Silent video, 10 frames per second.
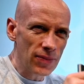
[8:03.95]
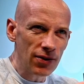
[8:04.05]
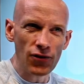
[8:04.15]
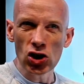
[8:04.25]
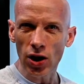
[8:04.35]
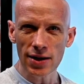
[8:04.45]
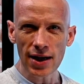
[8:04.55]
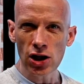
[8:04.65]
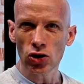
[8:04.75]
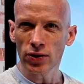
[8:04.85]

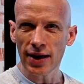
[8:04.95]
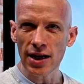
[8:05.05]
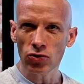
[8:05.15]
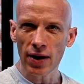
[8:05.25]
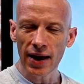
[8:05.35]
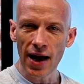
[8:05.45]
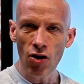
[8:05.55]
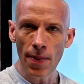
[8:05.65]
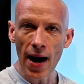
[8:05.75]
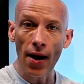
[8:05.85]
visualization or data I care
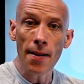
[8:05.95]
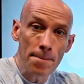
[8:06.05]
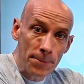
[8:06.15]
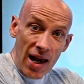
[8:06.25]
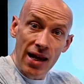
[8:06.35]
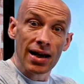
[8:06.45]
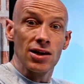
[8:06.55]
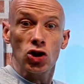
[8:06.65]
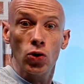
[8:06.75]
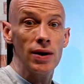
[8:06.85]
about and pin it
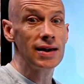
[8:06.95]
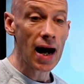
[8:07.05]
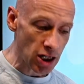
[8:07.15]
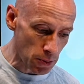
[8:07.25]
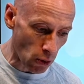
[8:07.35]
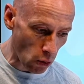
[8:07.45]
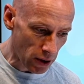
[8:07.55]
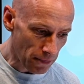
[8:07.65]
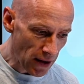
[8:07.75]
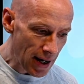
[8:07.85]
to a dashboard.
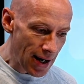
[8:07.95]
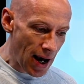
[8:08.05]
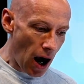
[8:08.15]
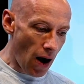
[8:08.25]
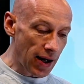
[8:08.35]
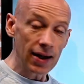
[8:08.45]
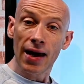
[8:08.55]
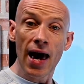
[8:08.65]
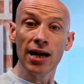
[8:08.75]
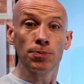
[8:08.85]
I can
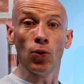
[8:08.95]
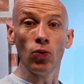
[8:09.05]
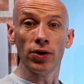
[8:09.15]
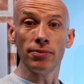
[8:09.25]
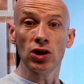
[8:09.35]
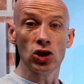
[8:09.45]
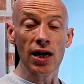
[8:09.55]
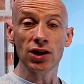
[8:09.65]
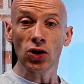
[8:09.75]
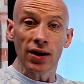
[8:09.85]
export them to
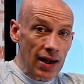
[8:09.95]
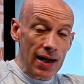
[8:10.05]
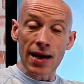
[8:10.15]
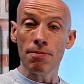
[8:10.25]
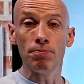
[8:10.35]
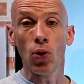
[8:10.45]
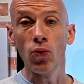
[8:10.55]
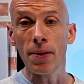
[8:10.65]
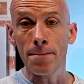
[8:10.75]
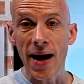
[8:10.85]
JSON and then import
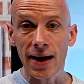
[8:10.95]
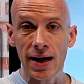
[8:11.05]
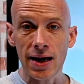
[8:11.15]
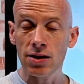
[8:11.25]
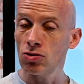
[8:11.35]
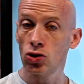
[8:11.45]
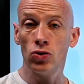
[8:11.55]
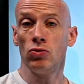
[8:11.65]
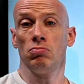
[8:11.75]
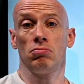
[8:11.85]
them back in
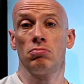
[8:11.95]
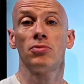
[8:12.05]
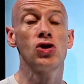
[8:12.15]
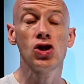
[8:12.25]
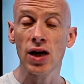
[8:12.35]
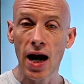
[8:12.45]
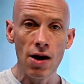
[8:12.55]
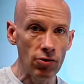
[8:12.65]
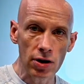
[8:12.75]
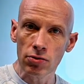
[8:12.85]
to
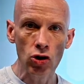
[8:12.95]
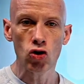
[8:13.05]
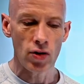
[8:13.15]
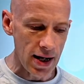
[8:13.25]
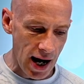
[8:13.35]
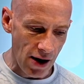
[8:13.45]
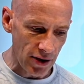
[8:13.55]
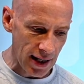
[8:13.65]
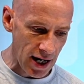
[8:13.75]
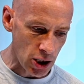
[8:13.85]
share and create other
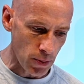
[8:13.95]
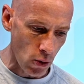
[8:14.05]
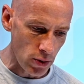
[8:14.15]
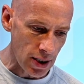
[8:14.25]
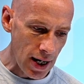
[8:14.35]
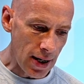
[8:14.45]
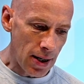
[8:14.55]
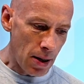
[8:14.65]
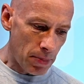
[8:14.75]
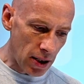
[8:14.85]
dashboards,
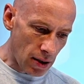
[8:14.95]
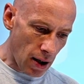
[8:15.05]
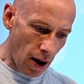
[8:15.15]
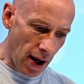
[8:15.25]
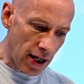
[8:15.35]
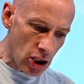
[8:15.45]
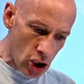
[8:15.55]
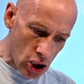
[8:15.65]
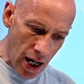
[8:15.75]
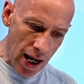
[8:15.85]
but I can
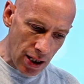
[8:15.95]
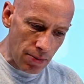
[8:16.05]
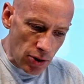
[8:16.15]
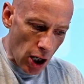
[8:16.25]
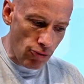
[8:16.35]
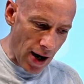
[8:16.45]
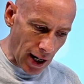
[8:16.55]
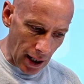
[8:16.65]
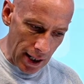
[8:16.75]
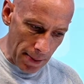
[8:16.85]
share them
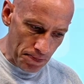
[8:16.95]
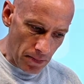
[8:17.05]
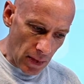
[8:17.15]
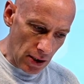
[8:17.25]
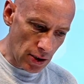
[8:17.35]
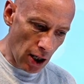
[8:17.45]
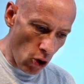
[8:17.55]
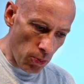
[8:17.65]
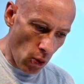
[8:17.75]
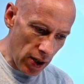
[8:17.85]
directly. So the whole
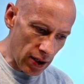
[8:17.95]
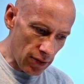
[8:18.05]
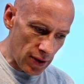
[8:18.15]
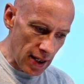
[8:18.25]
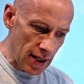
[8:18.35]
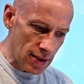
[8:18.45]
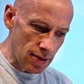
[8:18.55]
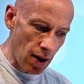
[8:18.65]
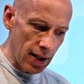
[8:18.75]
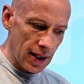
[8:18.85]
point of these,
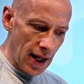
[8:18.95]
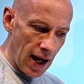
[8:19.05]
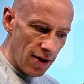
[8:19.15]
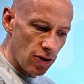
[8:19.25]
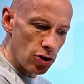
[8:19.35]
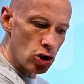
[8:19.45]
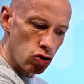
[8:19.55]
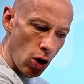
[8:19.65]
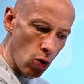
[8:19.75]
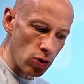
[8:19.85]
I can have
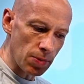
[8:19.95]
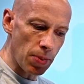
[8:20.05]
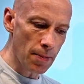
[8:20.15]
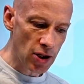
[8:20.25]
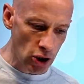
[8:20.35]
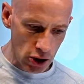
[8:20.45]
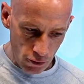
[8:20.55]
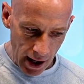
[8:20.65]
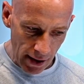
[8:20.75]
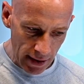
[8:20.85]
controls and permissions
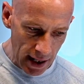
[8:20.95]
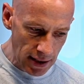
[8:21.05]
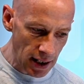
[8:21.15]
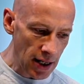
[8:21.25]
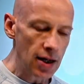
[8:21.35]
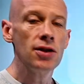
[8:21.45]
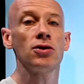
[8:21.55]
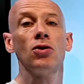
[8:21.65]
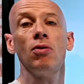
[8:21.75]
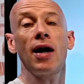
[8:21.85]
around these,
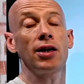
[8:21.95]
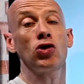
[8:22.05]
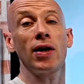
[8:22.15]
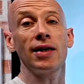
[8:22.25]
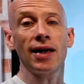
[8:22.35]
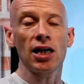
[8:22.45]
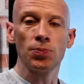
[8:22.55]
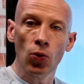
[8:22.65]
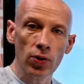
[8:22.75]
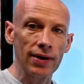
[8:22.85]
so I can create a
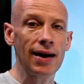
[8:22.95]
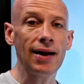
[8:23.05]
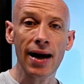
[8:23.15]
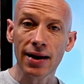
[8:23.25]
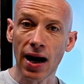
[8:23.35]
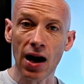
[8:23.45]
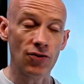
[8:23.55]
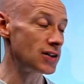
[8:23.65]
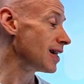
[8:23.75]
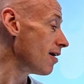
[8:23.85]
dashboard and then let
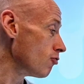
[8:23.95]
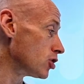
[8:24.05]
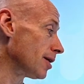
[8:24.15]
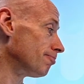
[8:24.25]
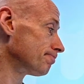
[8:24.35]
others leverage it.